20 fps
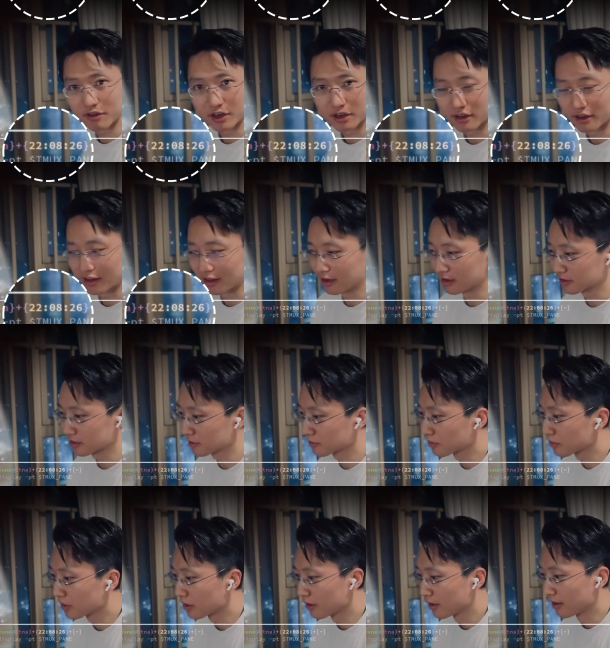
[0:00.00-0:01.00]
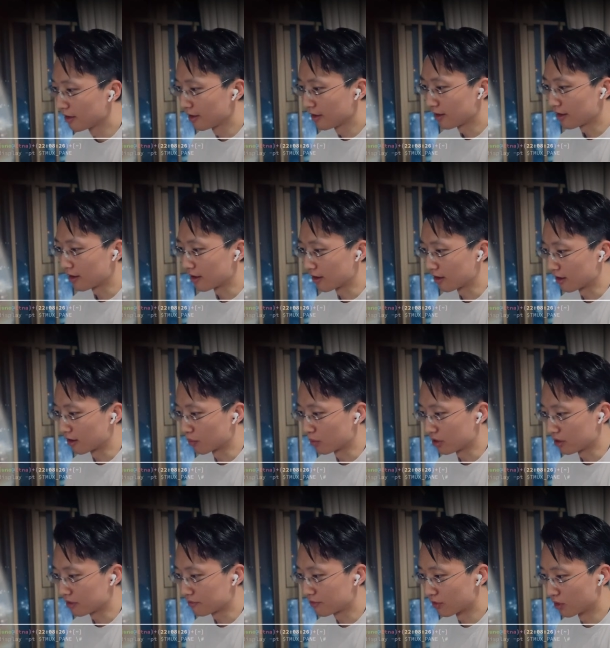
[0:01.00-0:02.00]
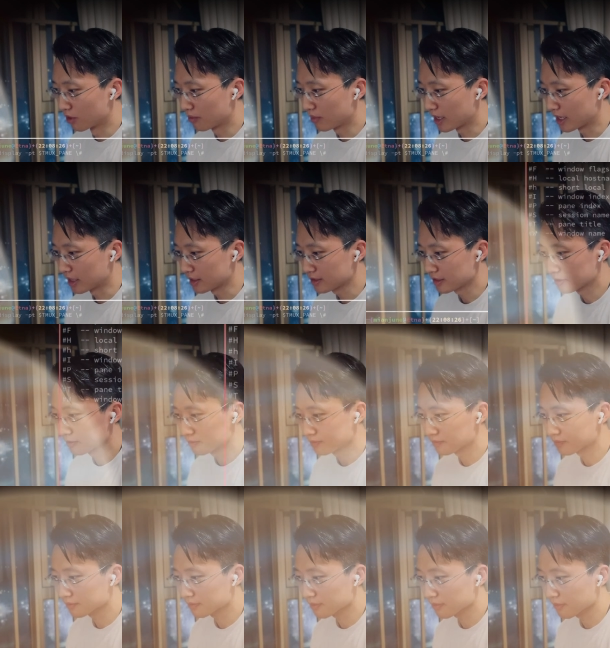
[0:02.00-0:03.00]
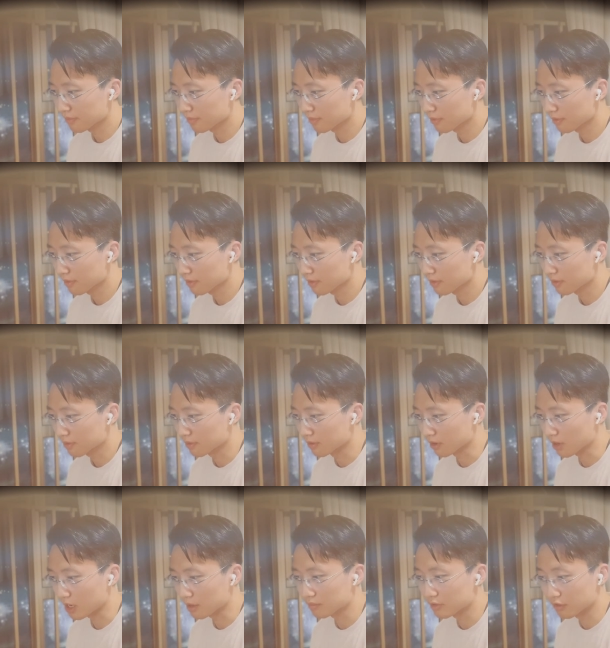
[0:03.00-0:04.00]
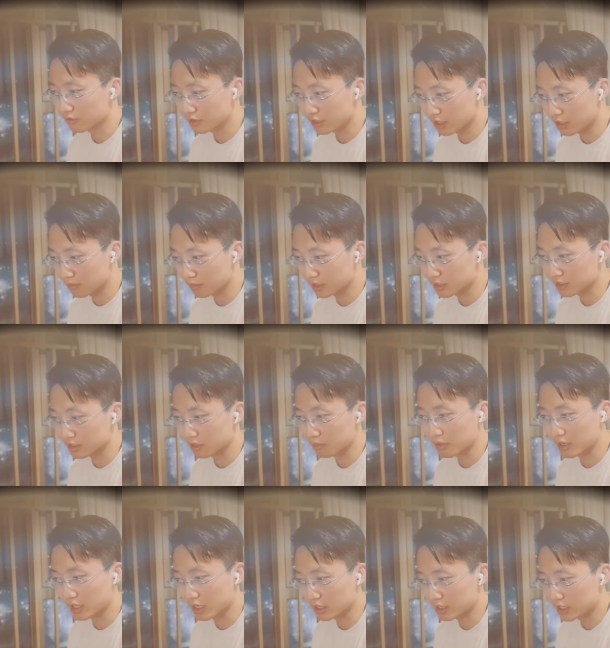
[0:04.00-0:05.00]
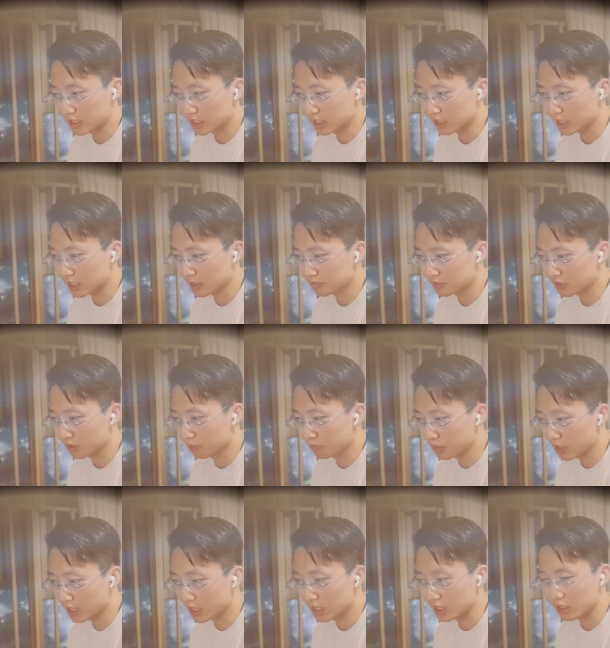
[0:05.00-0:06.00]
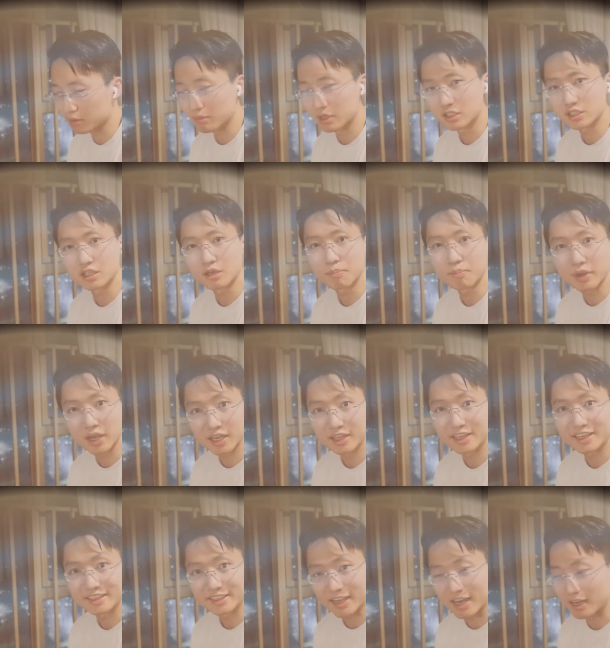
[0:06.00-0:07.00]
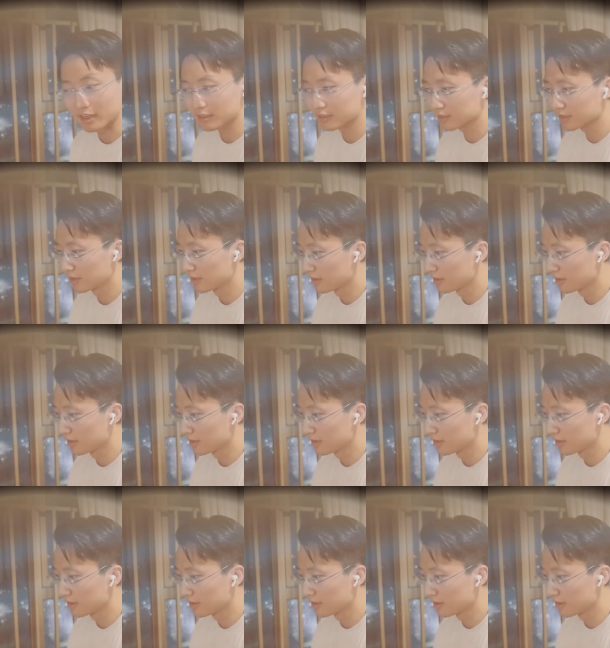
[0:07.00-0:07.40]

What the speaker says: it is, with the format. The capital D means the pane ID, and the capital P means the pane index,